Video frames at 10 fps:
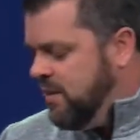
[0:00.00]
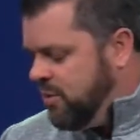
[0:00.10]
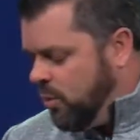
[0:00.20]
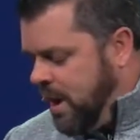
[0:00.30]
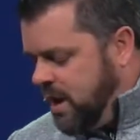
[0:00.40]

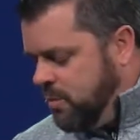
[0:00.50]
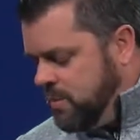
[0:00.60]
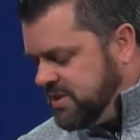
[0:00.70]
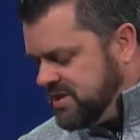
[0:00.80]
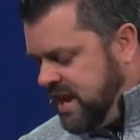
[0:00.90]
the way we
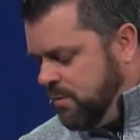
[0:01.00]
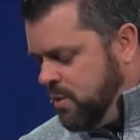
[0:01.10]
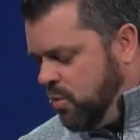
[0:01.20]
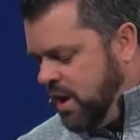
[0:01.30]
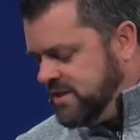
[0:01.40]
would say
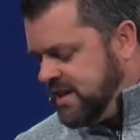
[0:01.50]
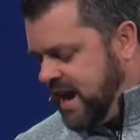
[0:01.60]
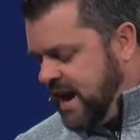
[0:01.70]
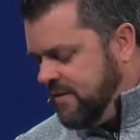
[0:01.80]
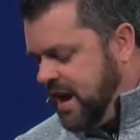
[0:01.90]
we want to
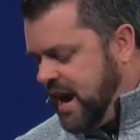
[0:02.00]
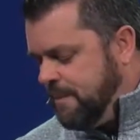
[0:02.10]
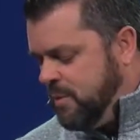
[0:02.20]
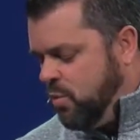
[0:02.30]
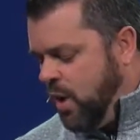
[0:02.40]
have it happen?